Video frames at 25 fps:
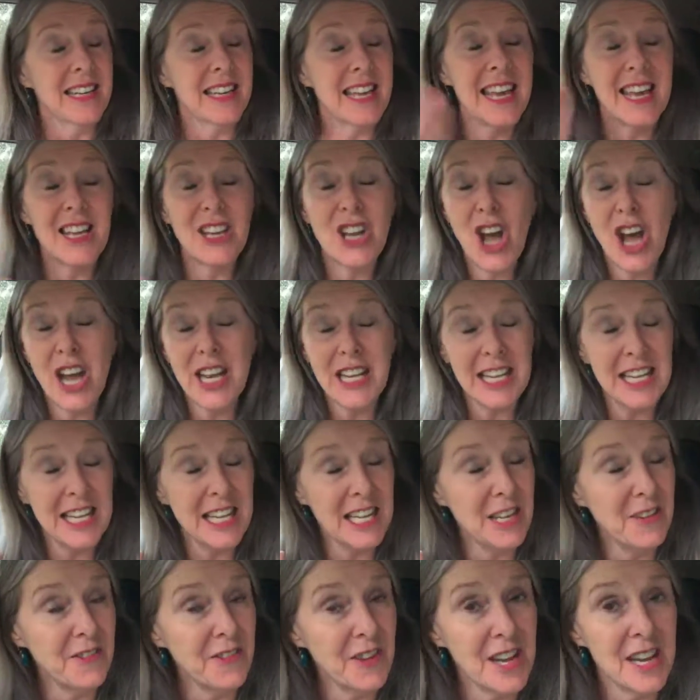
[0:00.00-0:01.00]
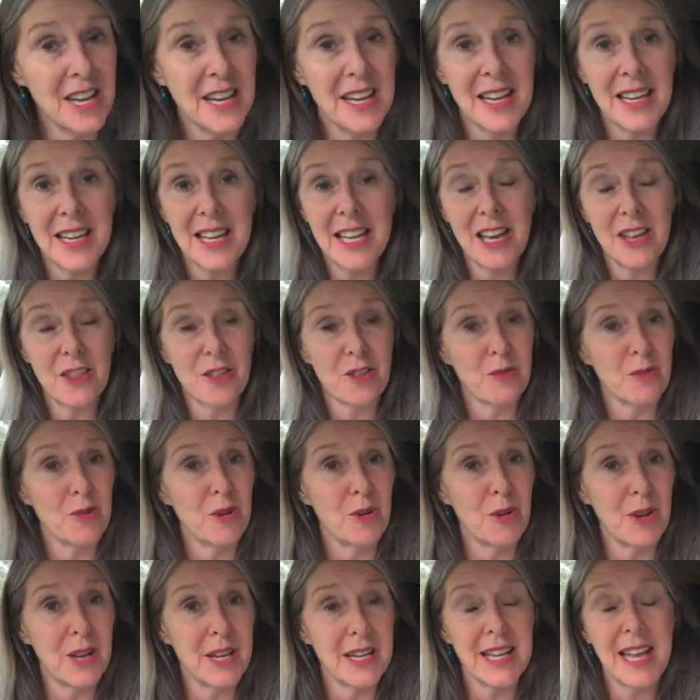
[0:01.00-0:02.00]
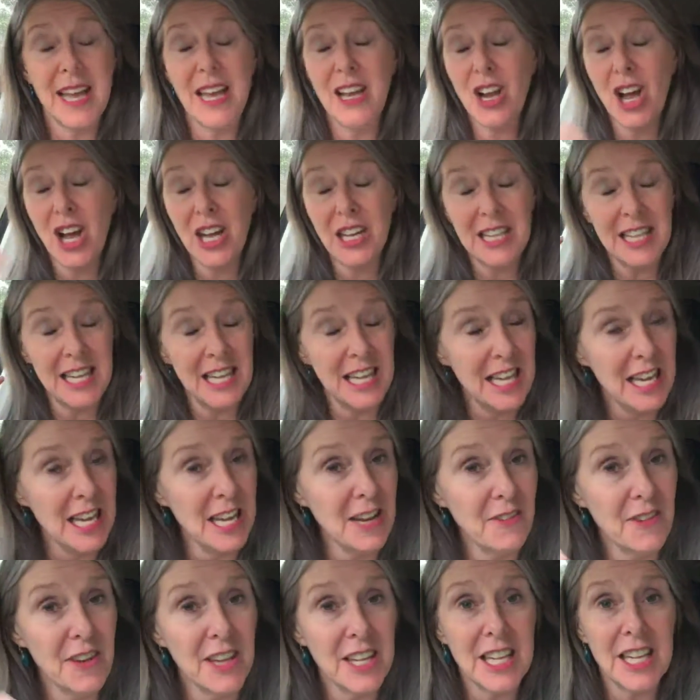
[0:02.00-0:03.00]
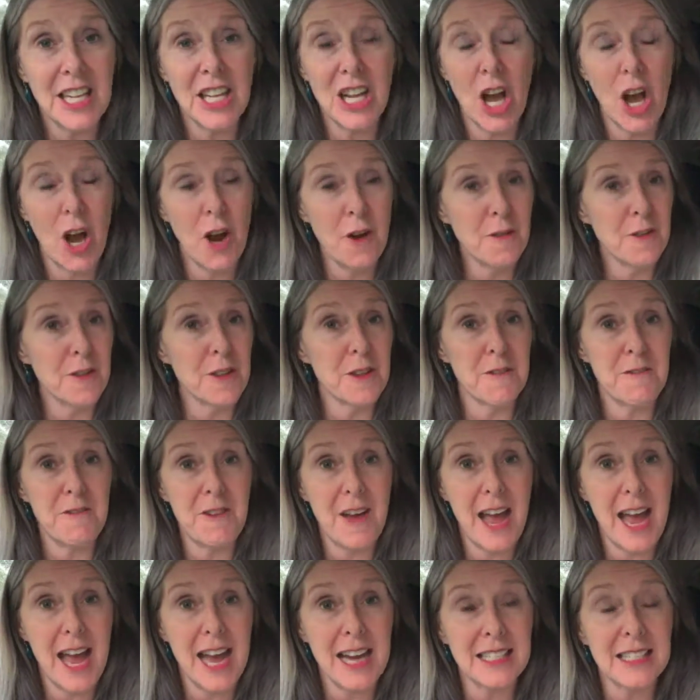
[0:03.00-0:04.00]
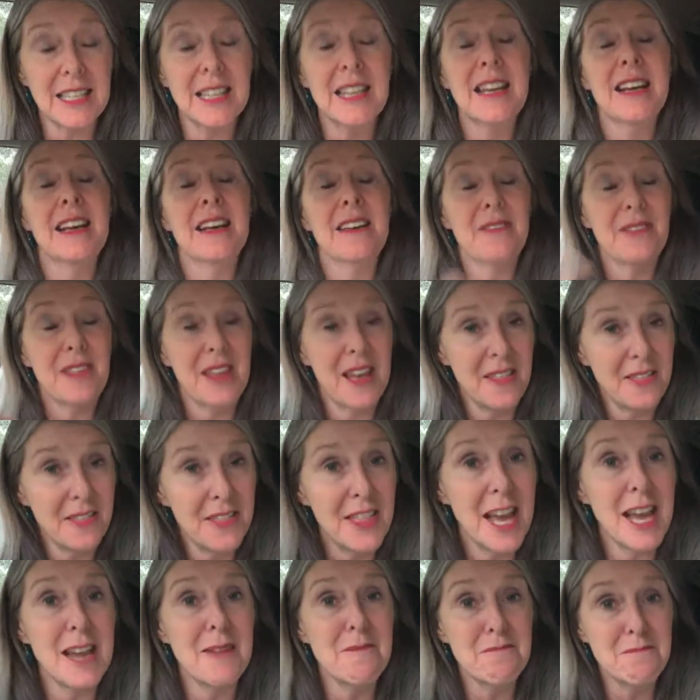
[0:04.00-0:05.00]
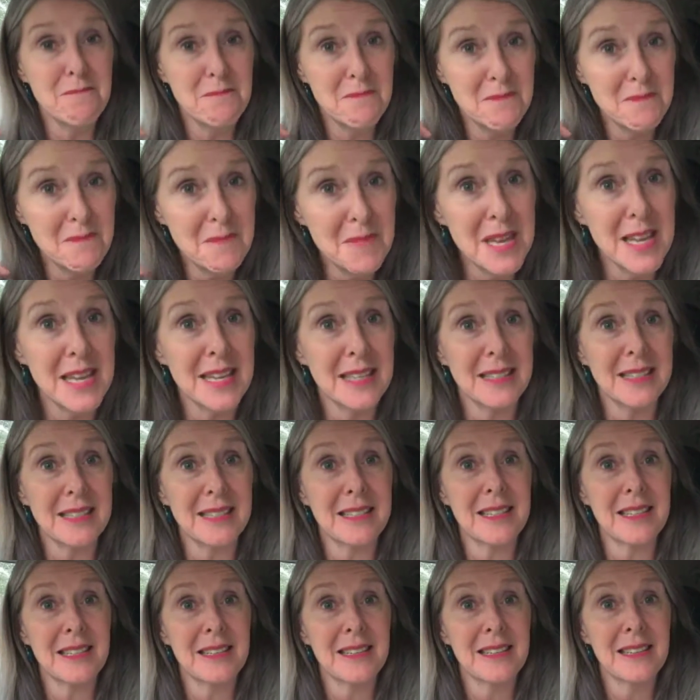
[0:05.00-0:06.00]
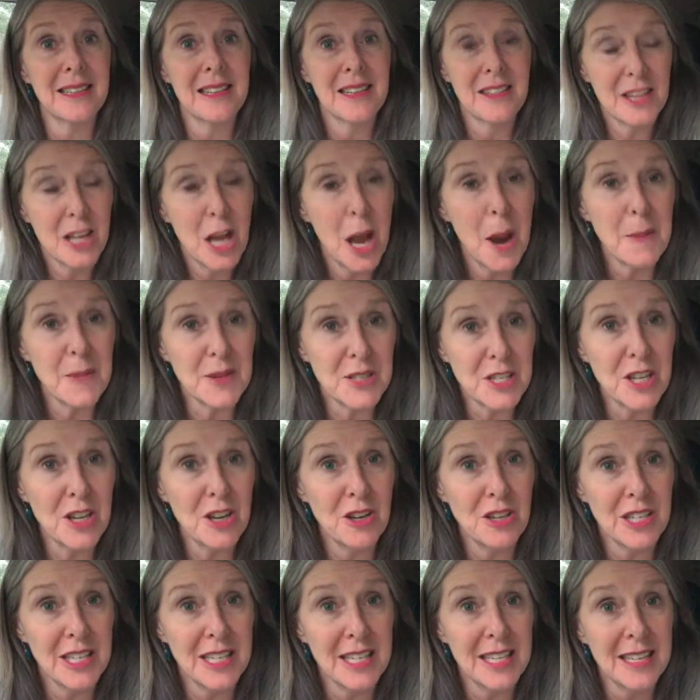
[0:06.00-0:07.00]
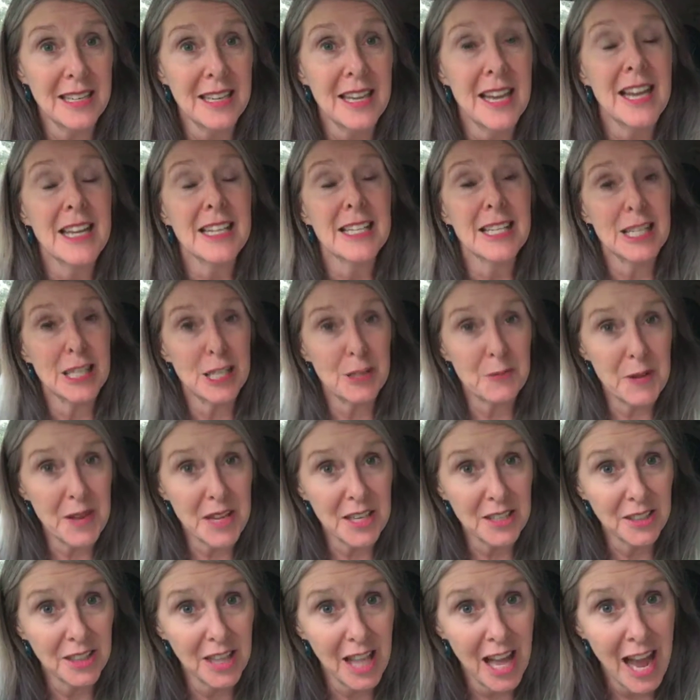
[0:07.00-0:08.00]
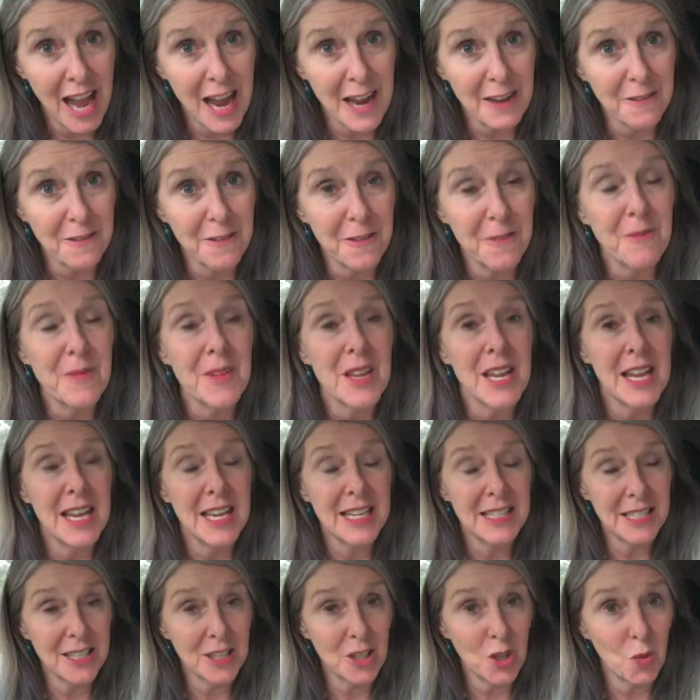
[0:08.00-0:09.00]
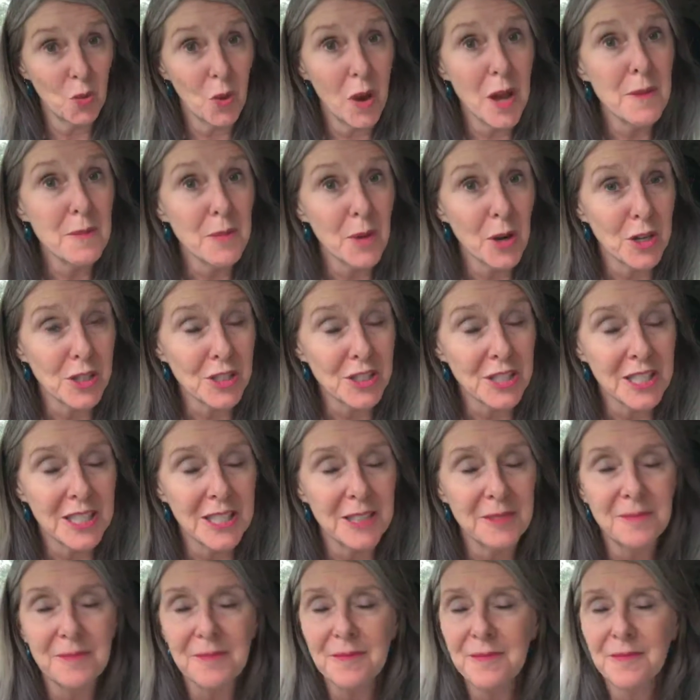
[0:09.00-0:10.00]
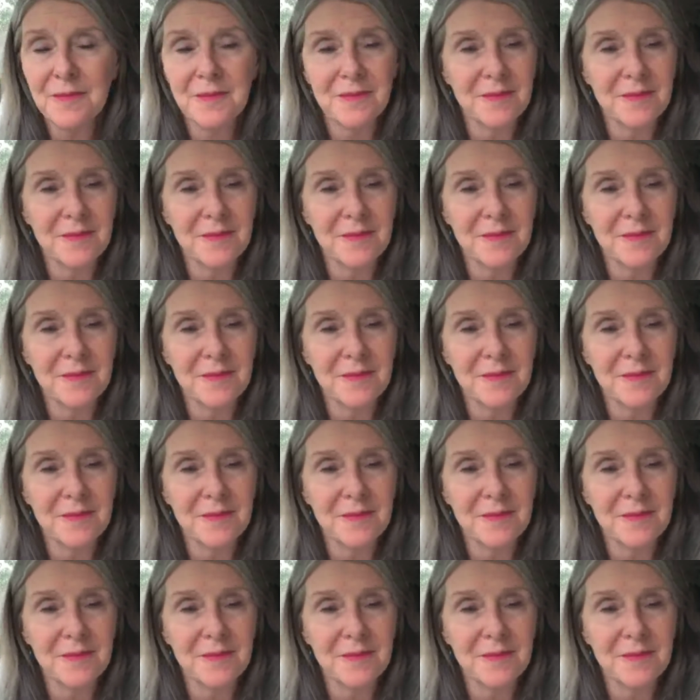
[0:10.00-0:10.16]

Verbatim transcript: cannot even get through it, cannot even get over the fact that they missed the opportunity to speak life into the one person